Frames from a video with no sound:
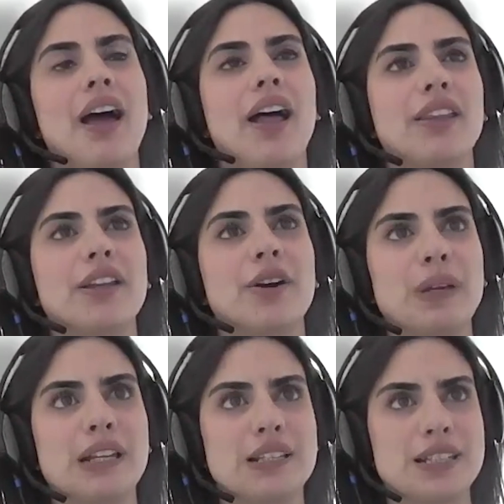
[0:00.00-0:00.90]
Elio
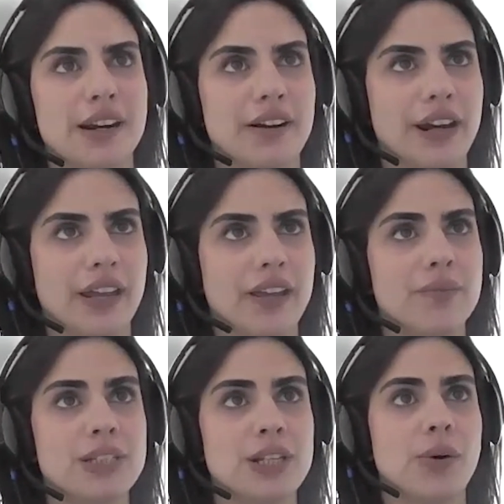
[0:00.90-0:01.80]
Ministeri.
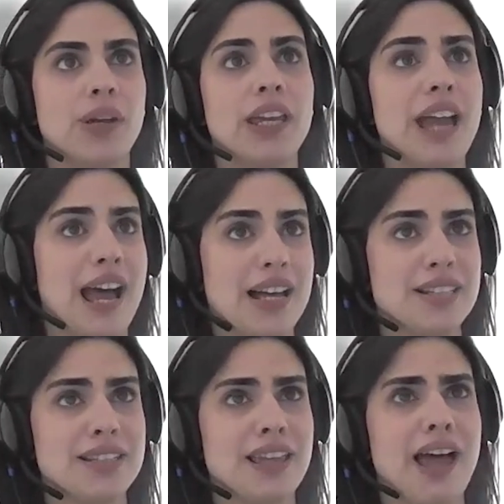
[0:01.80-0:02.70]
So he
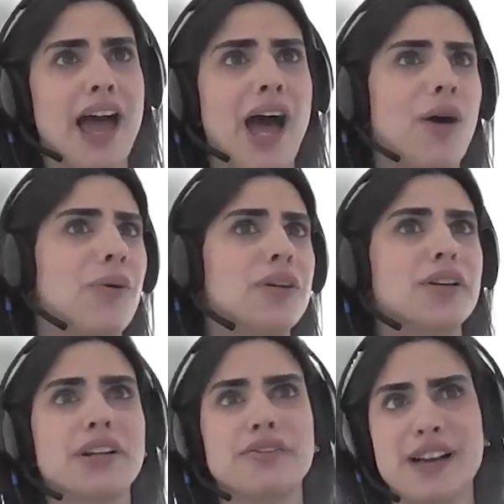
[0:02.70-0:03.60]
asked how your
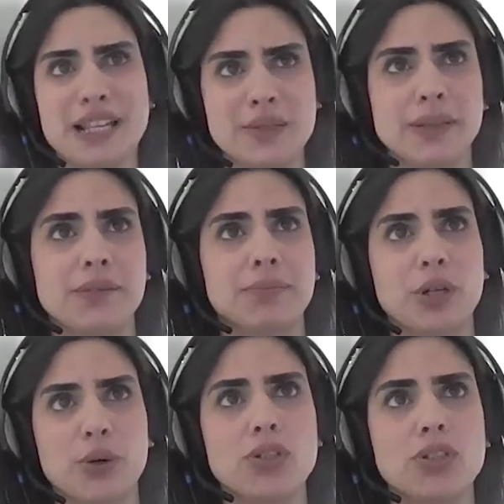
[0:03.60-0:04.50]
investment
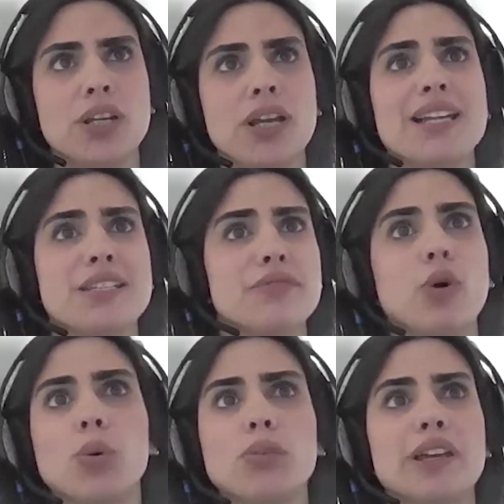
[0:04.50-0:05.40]
approach has
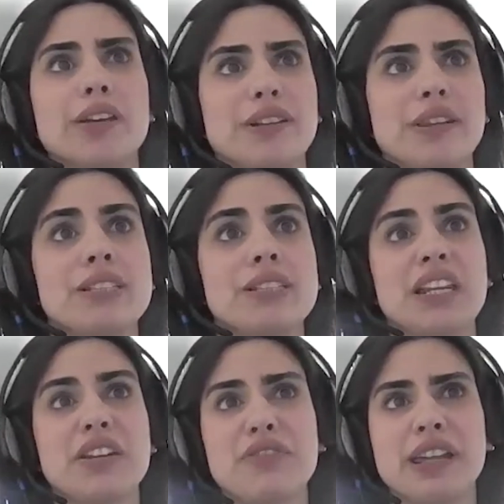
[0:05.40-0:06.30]
evolved given the
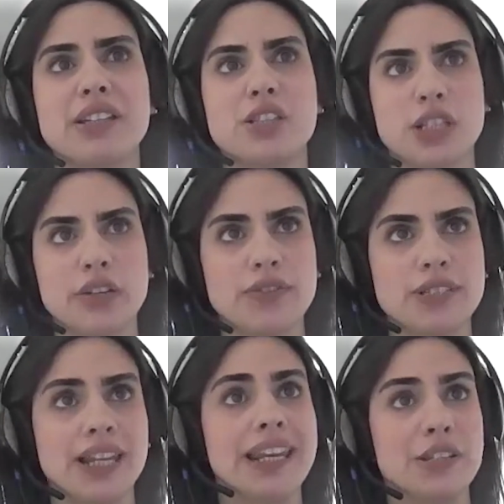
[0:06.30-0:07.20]
significant shifts
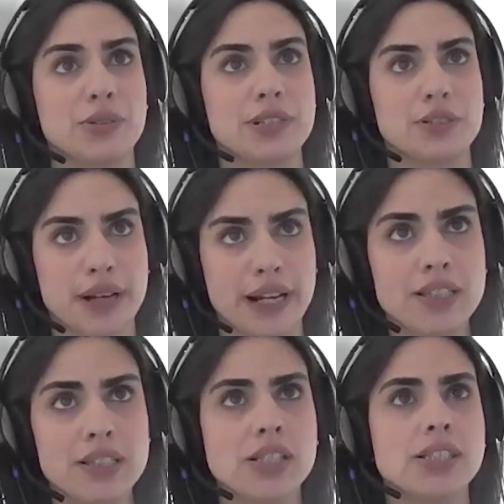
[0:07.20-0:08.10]
in interest
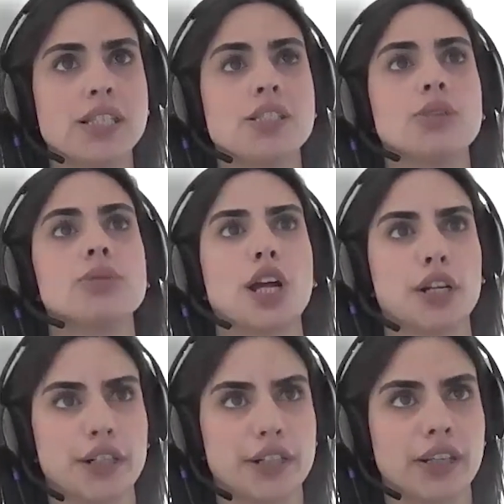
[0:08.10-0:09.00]
rates since you
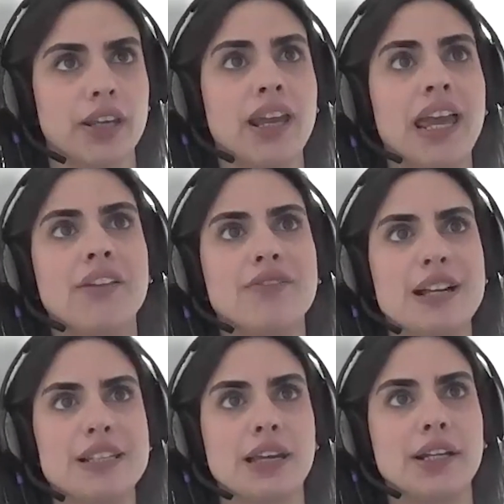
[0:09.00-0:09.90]
started
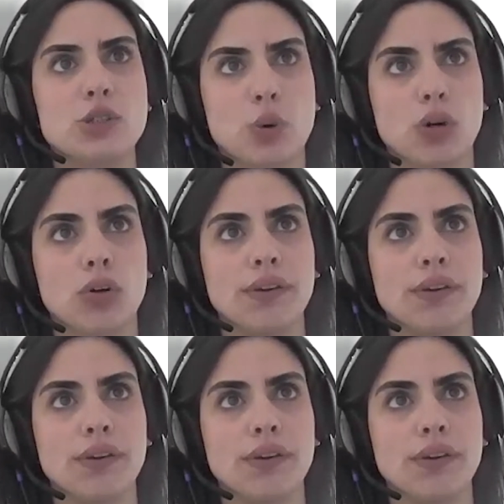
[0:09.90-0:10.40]
investing on eToro.